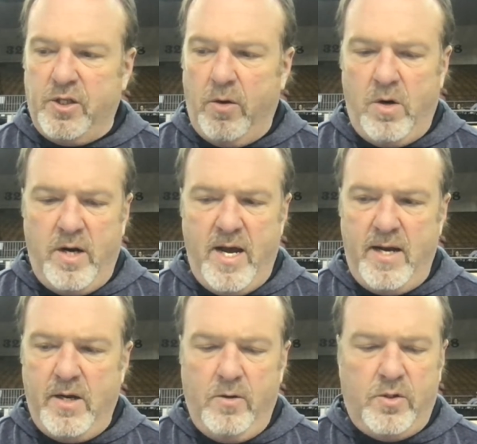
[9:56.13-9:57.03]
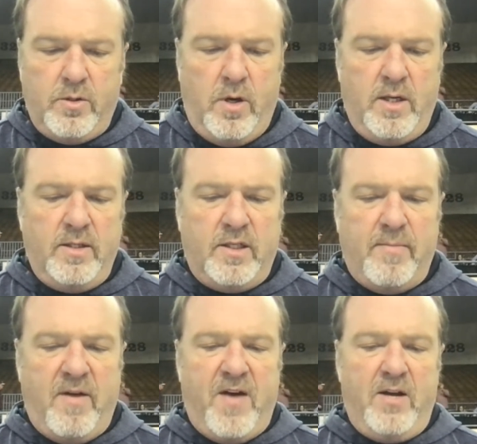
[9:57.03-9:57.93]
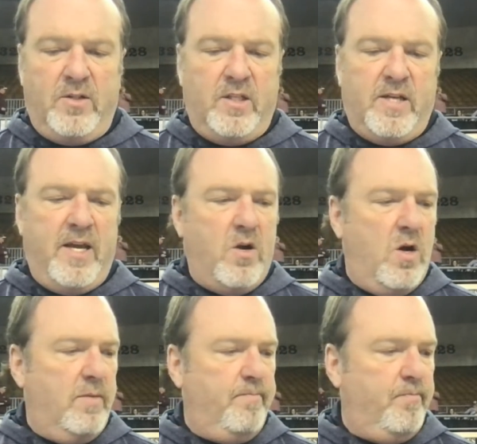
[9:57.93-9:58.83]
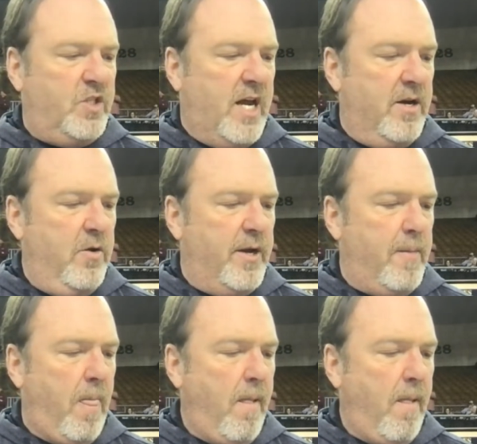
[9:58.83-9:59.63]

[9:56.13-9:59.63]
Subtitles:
So Arnett goes on to the semifinals to take on Chattanooga.